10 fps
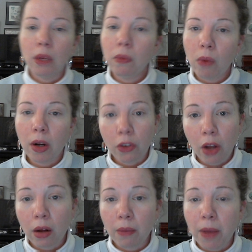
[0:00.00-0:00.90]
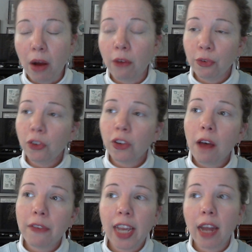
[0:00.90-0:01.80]
want to talk about. First
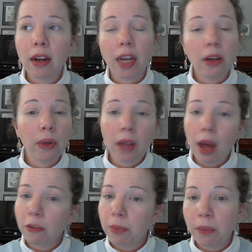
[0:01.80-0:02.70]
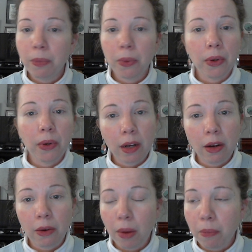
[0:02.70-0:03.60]
off, again, I know a lot of people, and I
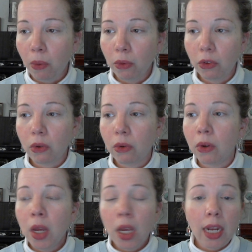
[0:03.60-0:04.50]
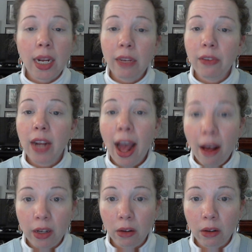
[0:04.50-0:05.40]
know I'm old school in even
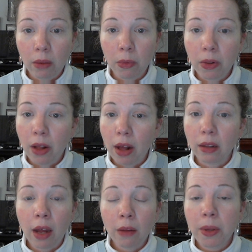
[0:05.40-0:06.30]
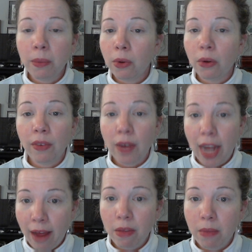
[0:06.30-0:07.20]
having an alarm clock. A lot of people don't even
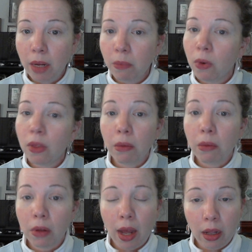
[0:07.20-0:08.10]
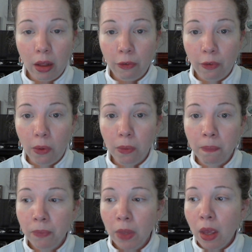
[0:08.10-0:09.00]
have them anymore. They rely on their phone.
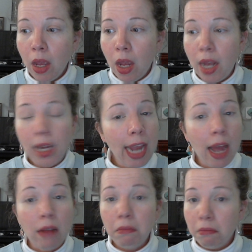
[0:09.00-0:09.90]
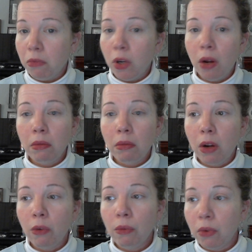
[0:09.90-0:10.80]
And again,
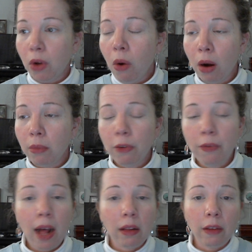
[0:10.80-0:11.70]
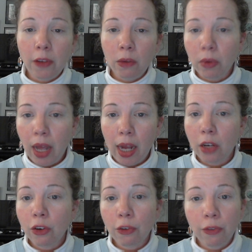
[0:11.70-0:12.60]
no harm, no foul if you
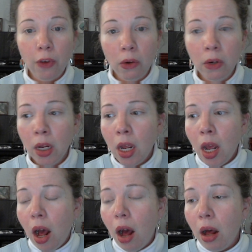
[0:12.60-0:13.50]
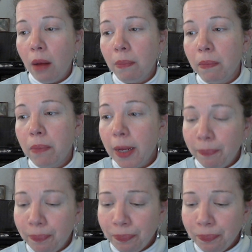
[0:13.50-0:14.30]
rely on your phone. But